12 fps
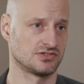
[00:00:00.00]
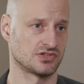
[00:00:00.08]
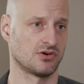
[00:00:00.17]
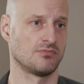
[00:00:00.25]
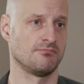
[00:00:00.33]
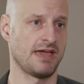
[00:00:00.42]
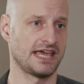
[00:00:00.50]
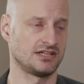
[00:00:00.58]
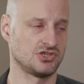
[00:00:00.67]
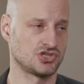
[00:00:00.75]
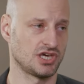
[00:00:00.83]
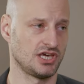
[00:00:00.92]
so
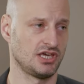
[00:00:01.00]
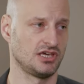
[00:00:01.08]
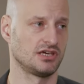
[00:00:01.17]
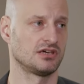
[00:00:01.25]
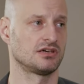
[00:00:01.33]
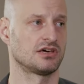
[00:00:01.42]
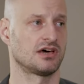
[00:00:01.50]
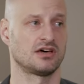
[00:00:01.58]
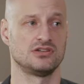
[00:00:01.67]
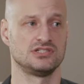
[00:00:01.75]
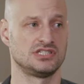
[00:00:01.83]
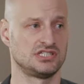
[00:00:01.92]
managing
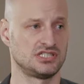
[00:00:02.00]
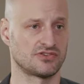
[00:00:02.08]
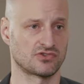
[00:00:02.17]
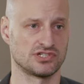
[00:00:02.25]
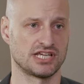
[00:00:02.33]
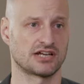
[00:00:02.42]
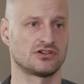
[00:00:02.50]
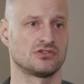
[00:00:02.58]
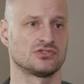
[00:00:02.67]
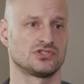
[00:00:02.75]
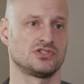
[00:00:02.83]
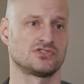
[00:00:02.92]
uh, different
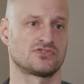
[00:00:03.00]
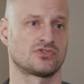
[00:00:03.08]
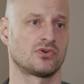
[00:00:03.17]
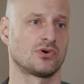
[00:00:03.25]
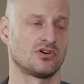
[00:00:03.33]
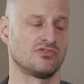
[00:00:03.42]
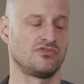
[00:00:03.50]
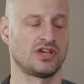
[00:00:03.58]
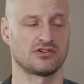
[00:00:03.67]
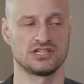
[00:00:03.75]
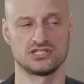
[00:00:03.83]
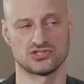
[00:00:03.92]
technologies for
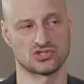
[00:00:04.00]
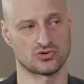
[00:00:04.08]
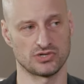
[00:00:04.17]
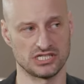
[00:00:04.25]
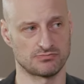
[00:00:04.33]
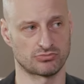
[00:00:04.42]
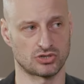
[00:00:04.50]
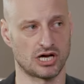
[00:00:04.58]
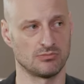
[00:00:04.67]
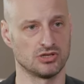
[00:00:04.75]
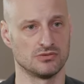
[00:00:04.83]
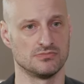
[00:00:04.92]
very discrete
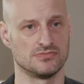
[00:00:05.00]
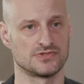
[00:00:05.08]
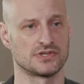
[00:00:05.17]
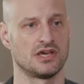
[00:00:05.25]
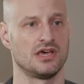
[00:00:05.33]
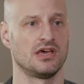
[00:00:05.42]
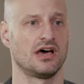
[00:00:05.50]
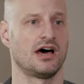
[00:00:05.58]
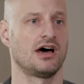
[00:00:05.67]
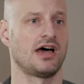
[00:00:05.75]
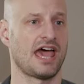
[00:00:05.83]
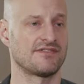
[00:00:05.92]
problems,
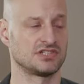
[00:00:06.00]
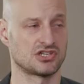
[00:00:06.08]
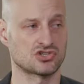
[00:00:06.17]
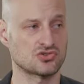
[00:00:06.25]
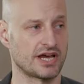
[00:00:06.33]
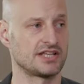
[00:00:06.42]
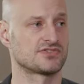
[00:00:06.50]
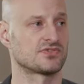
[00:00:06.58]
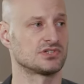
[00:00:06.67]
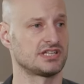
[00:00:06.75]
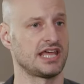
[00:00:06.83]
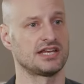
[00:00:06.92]
uh, having to
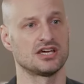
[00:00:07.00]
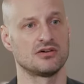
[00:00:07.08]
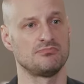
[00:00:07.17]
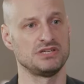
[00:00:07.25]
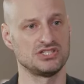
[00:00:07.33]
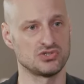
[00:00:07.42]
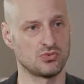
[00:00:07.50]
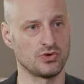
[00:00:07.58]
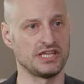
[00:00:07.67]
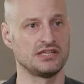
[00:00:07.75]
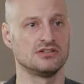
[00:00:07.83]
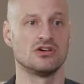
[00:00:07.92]
transfer data
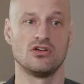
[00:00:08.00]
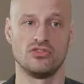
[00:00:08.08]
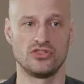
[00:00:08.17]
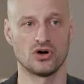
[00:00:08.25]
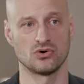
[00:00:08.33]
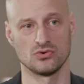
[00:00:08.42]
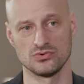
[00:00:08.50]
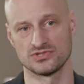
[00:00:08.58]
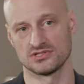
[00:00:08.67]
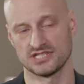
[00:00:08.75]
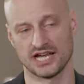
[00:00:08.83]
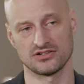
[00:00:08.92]
between those
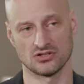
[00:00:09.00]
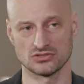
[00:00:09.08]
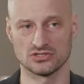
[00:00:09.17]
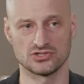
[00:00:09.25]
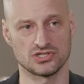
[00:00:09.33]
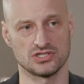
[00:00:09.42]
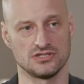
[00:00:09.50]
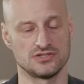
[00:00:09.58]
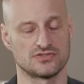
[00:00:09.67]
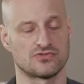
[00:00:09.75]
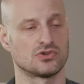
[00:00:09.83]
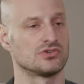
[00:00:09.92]

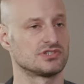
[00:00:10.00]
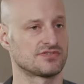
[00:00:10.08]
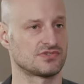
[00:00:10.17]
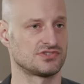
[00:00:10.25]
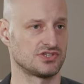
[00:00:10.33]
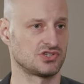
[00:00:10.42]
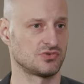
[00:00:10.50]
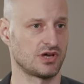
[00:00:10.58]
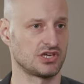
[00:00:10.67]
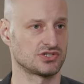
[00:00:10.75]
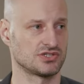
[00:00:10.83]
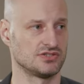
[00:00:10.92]
technologies for different
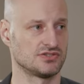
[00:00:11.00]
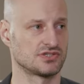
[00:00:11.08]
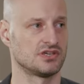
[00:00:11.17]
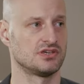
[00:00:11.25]
situations.